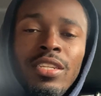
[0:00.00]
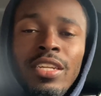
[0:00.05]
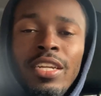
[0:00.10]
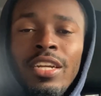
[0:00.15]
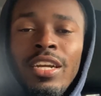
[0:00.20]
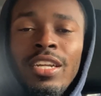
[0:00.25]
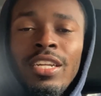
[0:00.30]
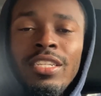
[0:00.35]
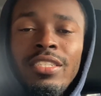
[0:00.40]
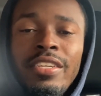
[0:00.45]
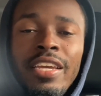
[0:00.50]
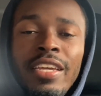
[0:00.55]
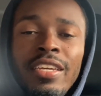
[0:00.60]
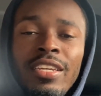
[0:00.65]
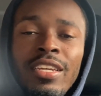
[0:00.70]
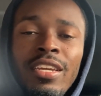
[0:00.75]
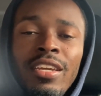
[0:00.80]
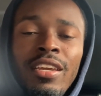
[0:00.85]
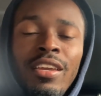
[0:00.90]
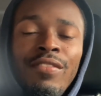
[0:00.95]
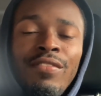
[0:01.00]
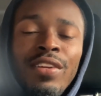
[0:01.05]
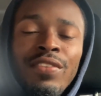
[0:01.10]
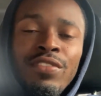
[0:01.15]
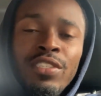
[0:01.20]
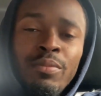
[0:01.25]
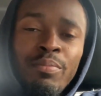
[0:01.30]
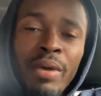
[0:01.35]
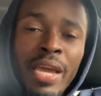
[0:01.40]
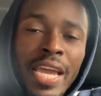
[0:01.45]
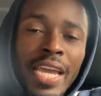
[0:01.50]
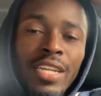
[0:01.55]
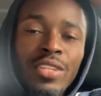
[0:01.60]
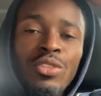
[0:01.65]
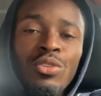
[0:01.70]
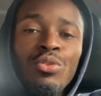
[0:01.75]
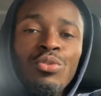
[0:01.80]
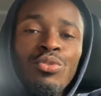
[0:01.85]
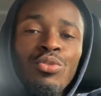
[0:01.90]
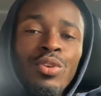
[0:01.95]
they're gonna take it, even if it's paying
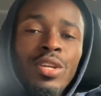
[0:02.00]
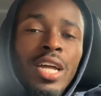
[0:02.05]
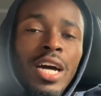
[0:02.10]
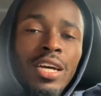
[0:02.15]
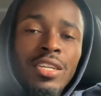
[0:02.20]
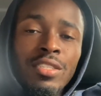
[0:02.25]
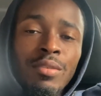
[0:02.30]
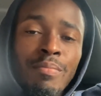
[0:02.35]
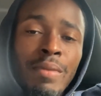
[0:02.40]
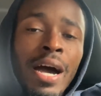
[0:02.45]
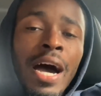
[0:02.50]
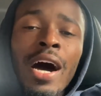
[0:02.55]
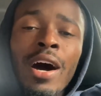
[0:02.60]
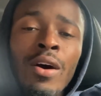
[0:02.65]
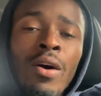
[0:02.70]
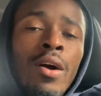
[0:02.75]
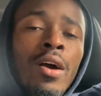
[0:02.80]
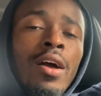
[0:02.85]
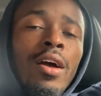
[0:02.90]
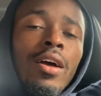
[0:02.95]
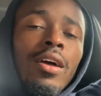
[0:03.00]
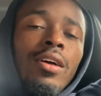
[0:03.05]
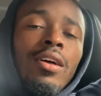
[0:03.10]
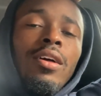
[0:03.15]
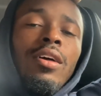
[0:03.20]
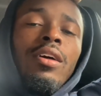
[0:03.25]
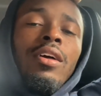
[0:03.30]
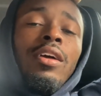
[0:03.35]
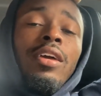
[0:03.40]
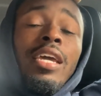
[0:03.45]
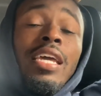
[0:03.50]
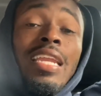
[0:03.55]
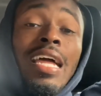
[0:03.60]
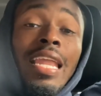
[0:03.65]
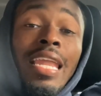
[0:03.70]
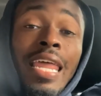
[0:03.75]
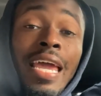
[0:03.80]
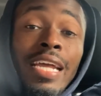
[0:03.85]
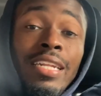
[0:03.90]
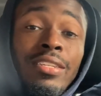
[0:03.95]
$2-3 a mile. in
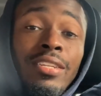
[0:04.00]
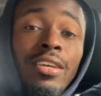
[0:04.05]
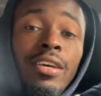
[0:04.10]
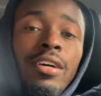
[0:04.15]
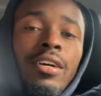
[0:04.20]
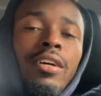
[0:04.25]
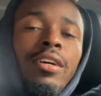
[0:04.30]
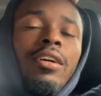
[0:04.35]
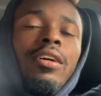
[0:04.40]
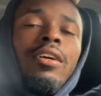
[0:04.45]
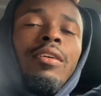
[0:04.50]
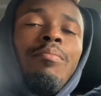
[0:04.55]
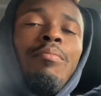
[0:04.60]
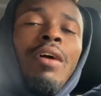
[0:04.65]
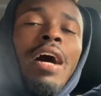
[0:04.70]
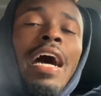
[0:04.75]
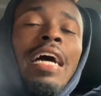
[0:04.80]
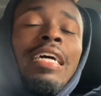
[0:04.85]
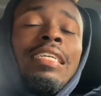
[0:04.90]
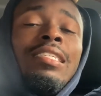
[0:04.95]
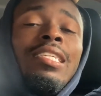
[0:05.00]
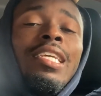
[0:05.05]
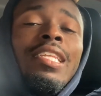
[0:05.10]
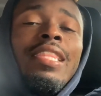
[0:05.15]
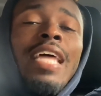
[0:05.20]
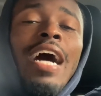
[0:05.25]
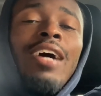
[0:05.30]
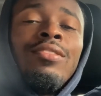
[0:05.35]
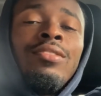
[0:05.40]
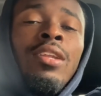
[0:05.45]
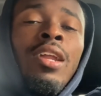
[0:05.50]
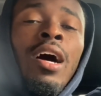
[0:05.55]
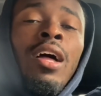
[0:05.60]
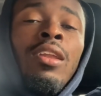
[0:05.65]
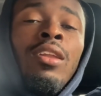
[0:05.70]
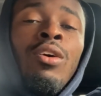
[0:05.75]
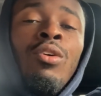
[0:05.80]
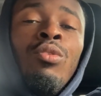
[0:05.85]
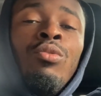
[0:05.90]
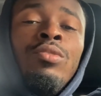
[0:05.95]
Atlanta, but I see $1,000
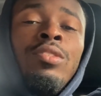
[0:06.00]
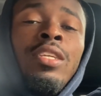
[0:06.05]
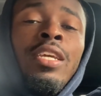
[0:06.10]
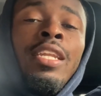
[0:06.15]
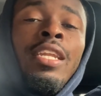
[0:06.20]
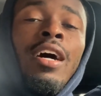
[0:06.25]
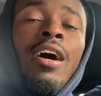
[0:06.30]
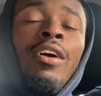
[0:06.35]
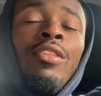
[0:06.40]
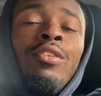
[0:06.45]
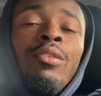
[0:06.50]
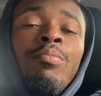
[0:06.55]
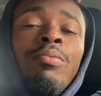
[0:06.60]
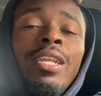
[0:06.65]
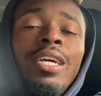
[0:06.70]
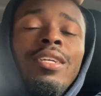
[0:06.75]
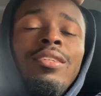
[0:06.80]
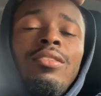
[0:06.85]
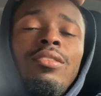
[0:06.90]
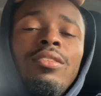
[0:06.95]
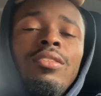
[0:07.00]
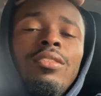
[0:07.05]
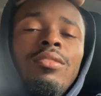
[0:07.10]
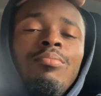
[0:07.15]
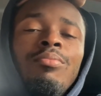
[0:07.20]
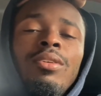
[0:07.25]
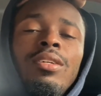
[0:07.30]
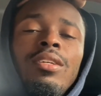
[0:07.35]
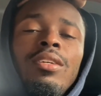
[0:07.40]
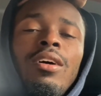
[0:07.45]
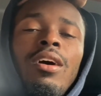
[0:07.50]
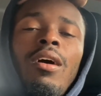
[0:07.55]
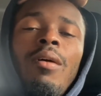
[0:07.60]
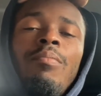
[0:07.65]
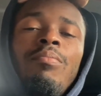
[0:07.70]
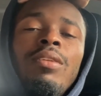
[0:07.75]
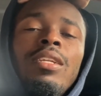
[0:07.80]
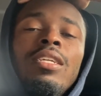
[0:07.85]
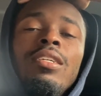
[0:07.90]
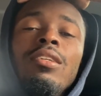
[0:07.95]
loads in other places. But y'all,
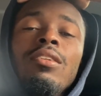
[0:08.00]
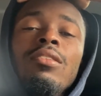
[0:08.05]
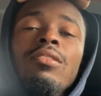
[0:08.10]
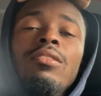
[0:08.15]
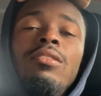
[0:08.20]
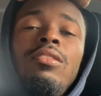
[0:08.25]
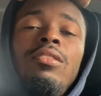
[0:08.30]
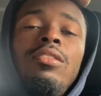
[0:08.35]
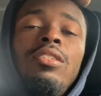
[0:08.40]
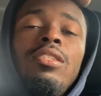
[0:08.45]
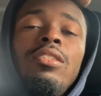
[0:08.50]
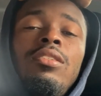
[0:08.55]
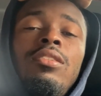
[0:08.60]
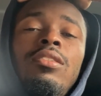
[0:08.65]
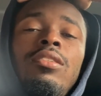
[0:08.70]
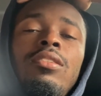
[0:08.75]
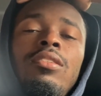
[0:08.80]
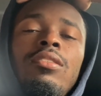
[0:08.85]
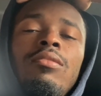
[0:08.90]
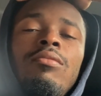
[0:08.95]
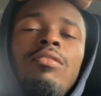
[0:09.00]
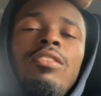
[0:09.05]
please just